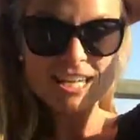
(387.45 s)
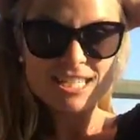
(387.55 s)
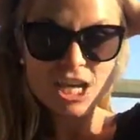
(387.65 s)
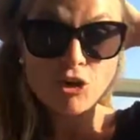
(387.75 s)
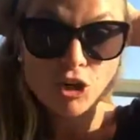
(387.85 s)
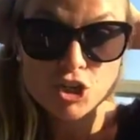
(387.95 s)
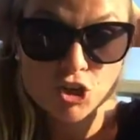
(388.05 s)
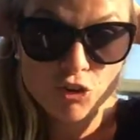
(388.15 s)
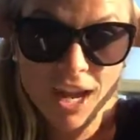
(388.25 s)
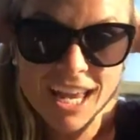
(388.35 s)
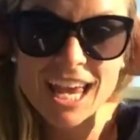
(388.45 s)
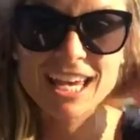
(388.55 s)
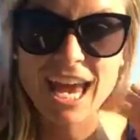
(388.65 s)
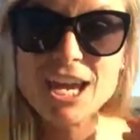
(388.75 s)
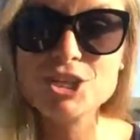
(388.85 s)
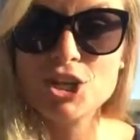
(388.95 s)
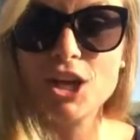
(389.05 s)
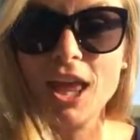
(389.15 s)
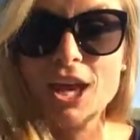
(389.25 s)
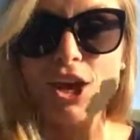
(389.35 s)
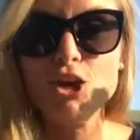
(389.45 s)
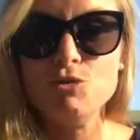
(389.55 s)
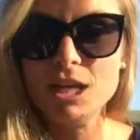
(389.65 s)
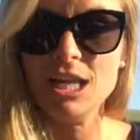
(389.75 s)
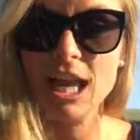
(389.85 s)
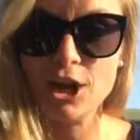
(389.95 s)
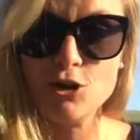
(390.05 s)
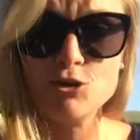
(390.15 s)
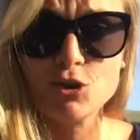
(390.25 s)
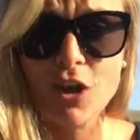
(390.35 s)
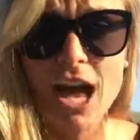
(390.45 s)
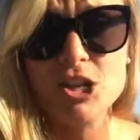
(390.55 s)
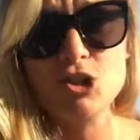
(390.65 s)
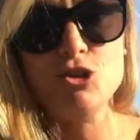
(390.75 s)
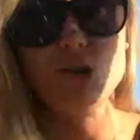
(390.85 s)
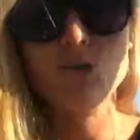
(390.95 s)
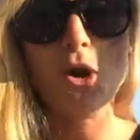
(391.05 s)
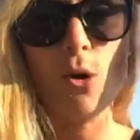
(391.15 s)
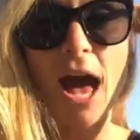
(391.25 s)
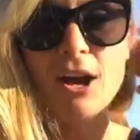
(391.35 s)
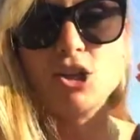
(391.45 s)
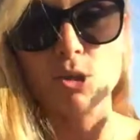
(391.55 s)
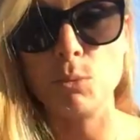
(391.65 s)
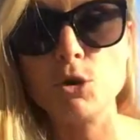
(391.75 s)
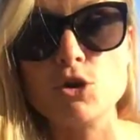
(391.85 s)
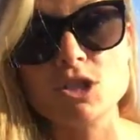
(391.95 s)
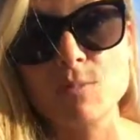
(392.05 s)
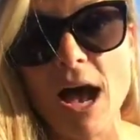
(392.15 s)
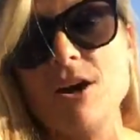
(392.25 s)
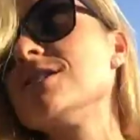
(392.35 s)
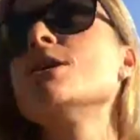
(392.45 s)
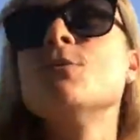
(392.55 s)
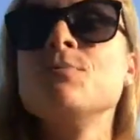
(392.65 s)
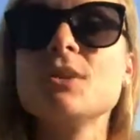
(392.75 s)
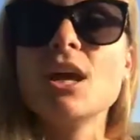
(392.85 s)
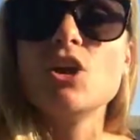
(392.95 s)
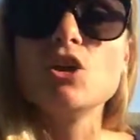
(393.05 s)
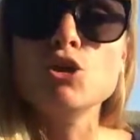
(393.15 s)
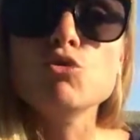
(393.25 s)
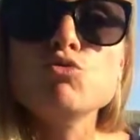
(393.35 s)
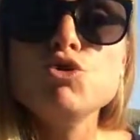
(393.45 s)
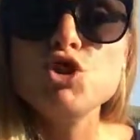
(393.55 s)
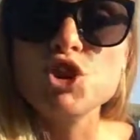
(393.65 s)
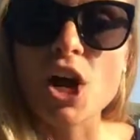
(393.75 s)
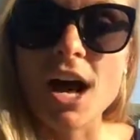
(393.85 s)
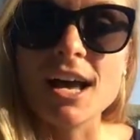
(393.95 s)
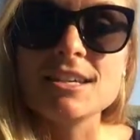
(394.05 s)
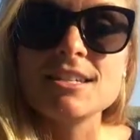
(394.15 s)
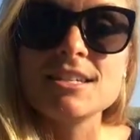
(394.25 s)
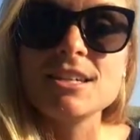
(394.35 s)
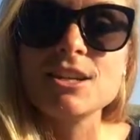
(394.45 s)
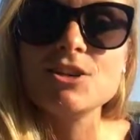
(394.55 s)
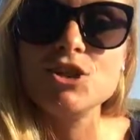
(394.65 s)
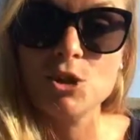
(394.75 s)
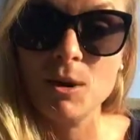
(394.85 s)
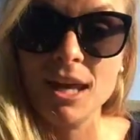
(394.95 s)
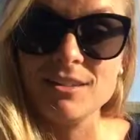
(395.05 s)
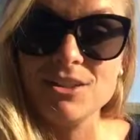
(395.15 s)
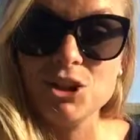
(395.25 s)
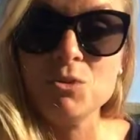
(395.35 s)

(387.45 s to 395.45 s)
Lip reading: secret trick, in case like you need like a newsflash or you don't know how to support your spouse, you just do it.